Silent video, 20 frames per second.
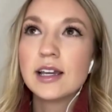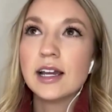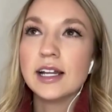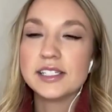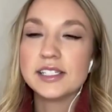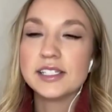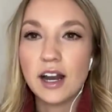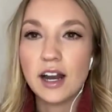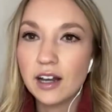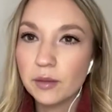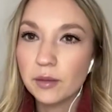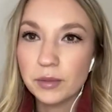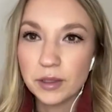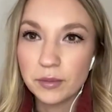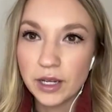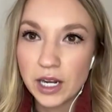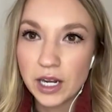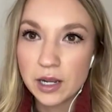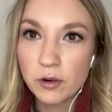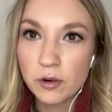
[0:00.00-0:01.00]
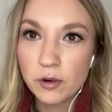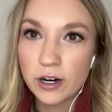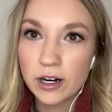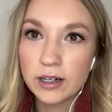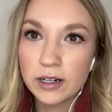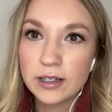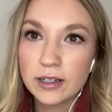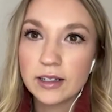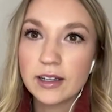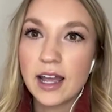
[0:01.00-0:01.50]
It's not helping me
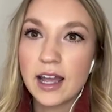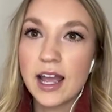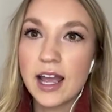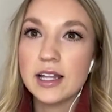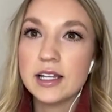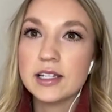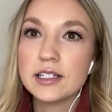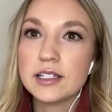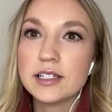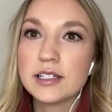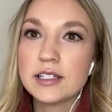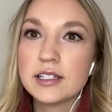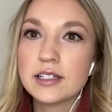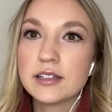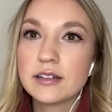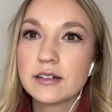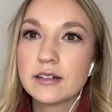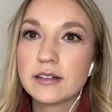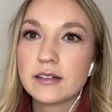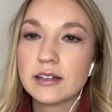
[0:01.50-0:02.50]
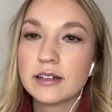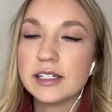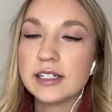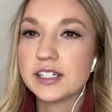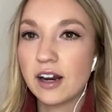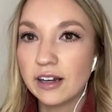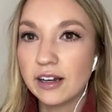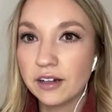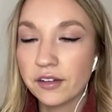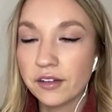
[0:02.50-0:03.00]
anymore, and it's
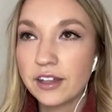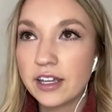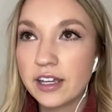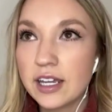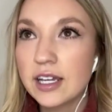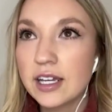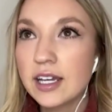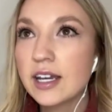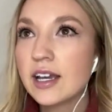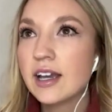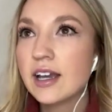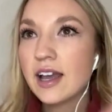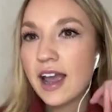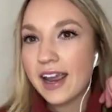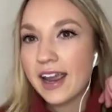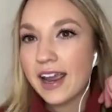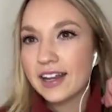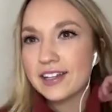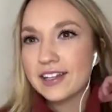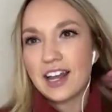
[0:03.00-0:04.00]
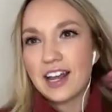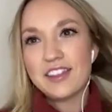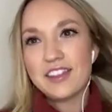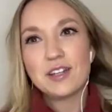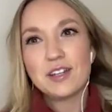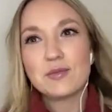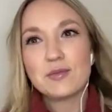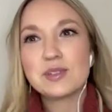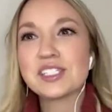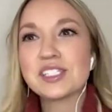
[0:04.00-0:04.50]
not healthy. And I
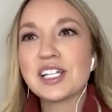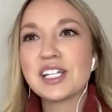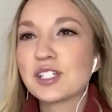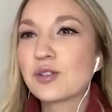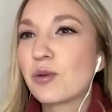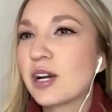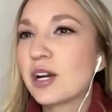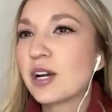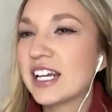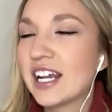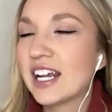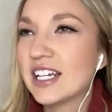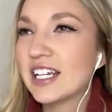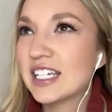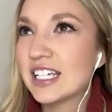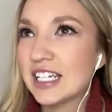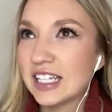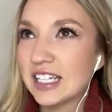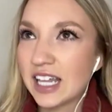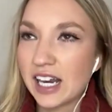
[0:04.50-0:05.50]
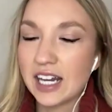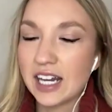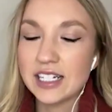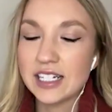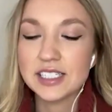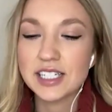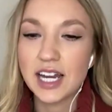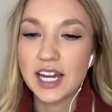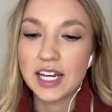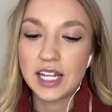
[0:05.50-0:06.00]
think it was like 2019 that I
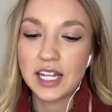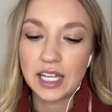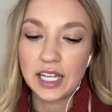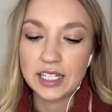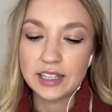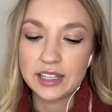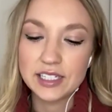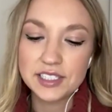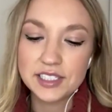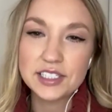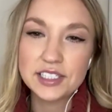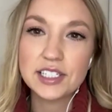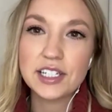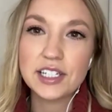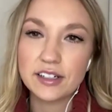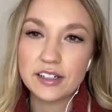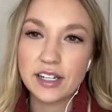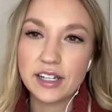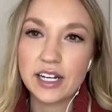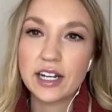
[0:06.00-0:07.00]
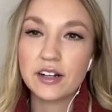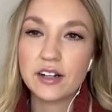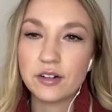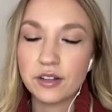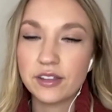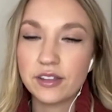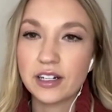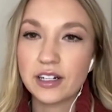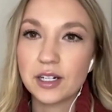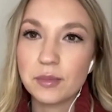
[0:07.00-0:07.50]
decided like, this is the year that I go
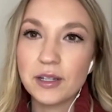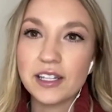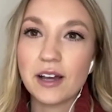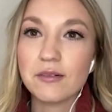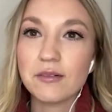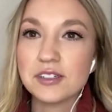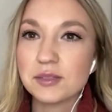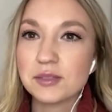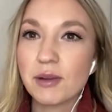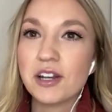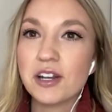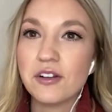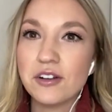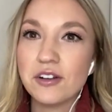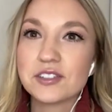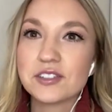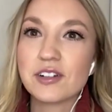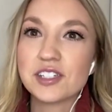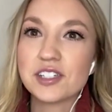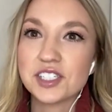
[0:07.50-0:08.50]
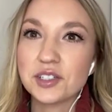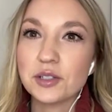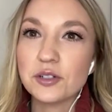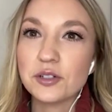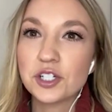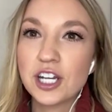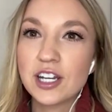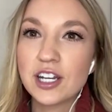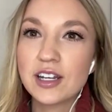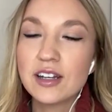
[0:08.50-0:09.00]
to therapy. That was my New Year's
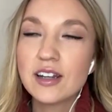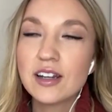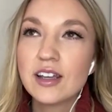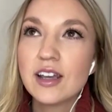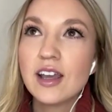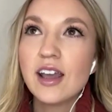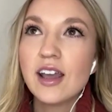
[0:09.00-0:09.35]
resolution.